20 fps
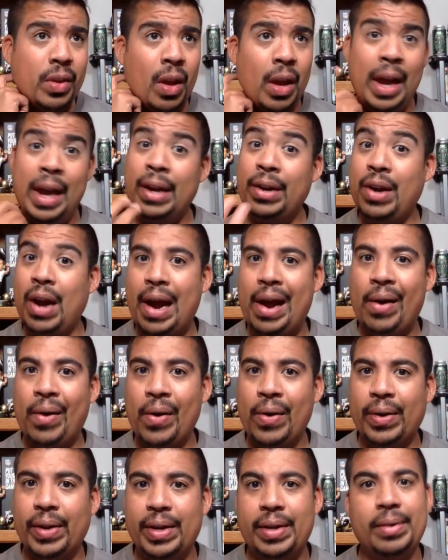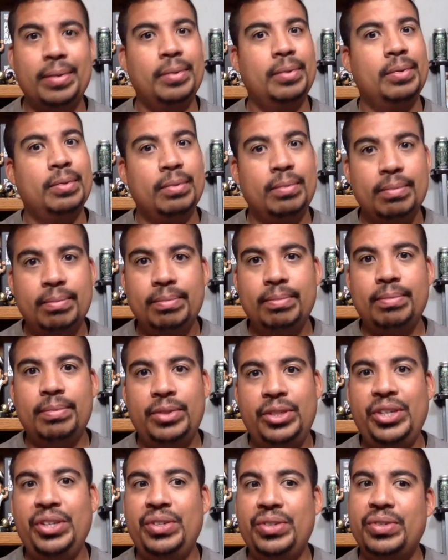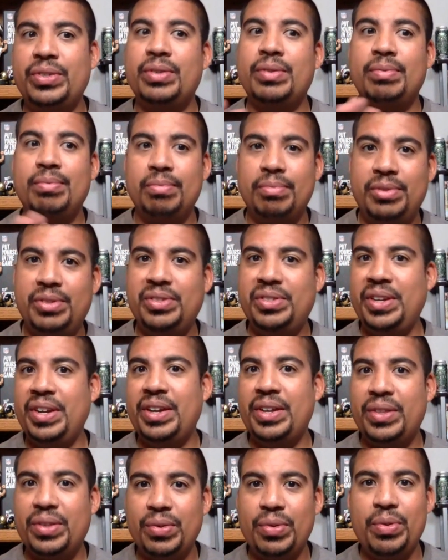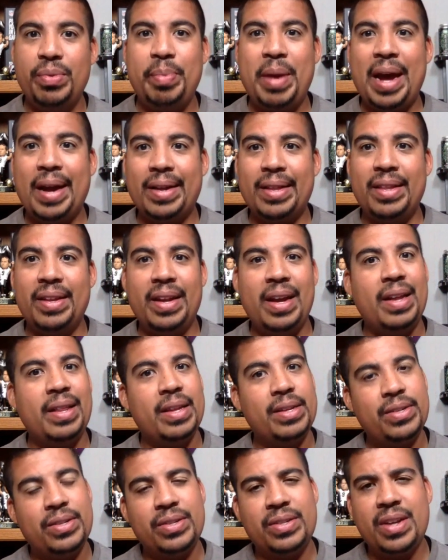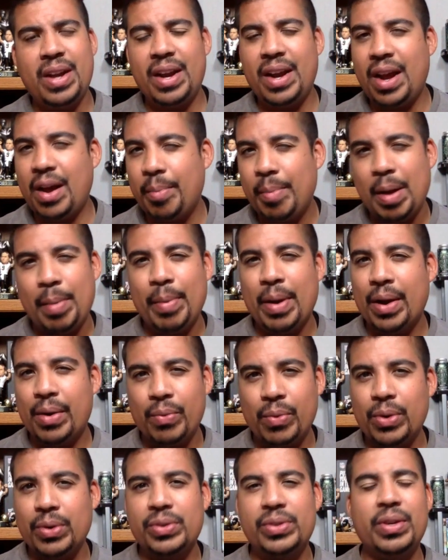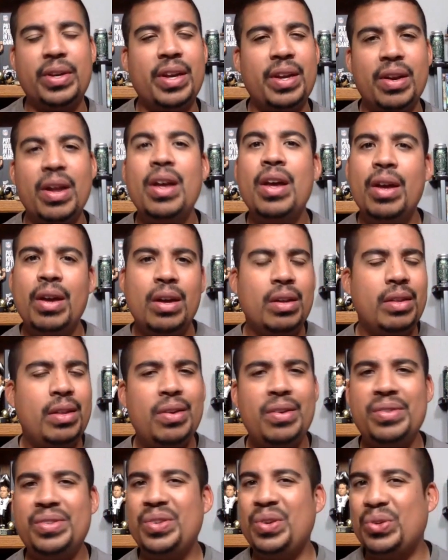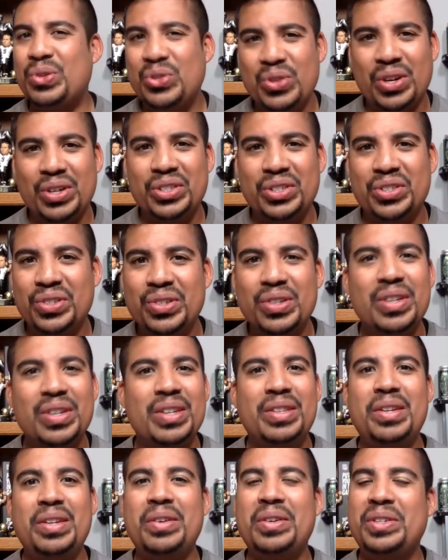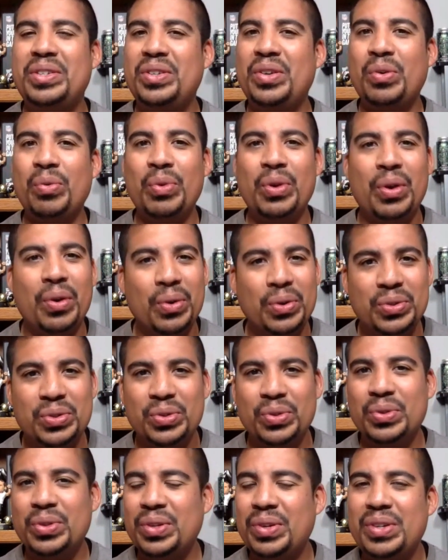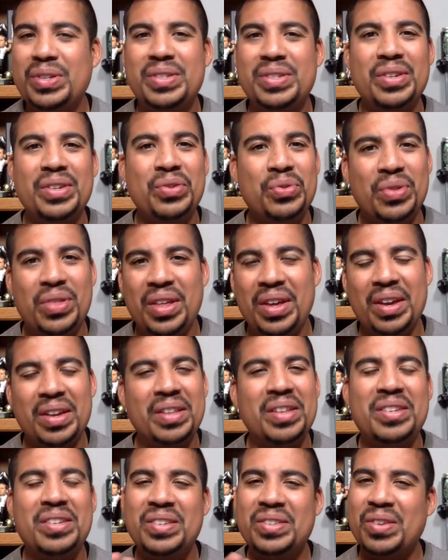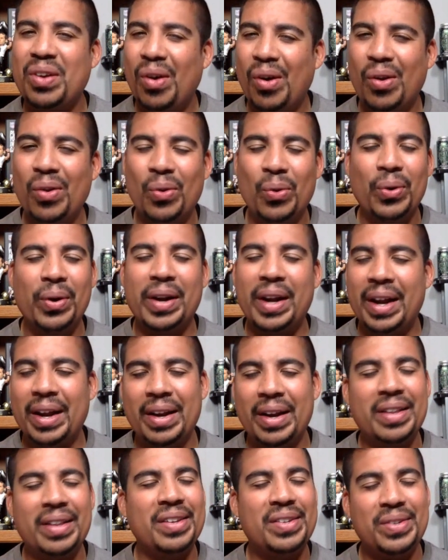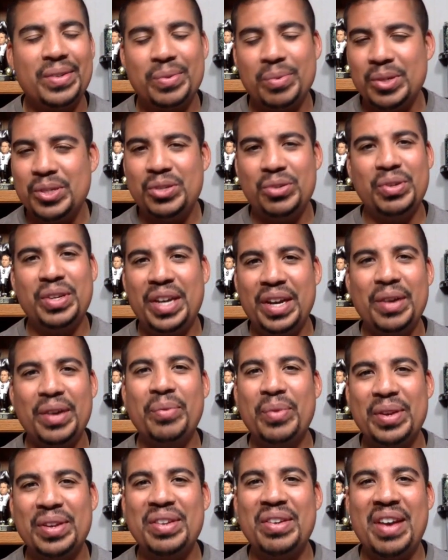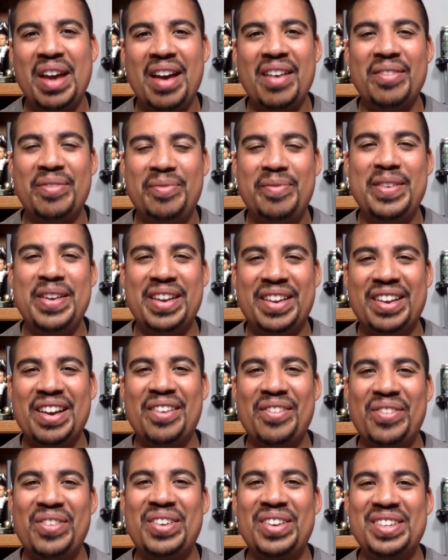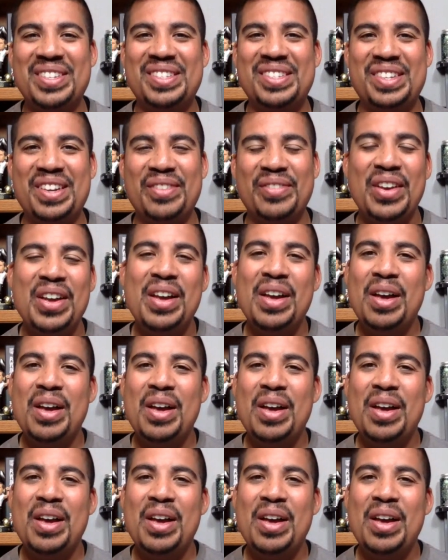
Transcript: And Kai Harley. Jeez, thinking through it back in the day. That's just kind of how my mind works. Again, there is no structure. There is no rehearsal. There is no thing. This is all organic. This is what you get when you have me covering this stuff.